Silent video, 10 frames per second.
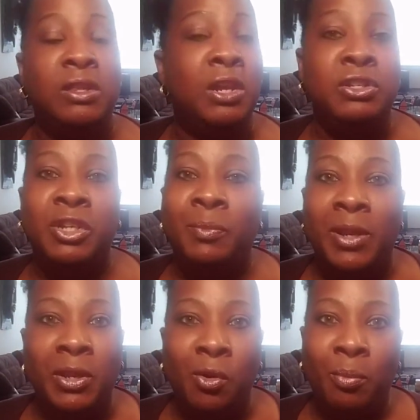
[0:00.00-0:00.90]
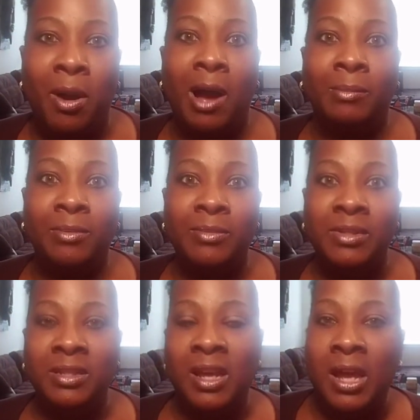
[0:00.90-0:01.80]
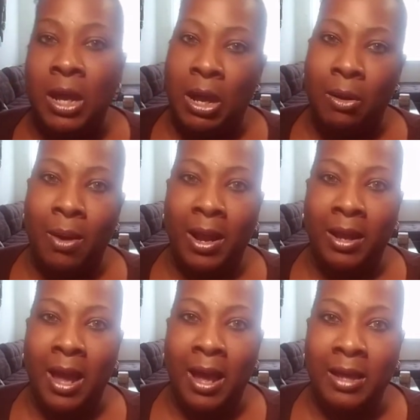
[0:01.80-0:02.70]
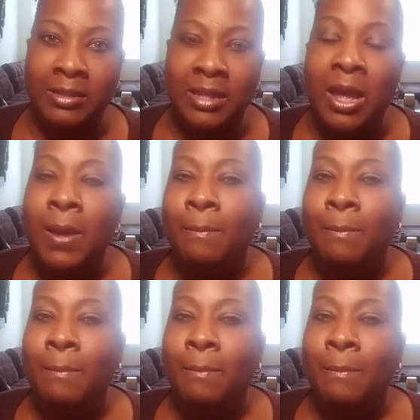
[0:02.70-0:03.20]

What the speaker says: there should be no problems. All right, guys,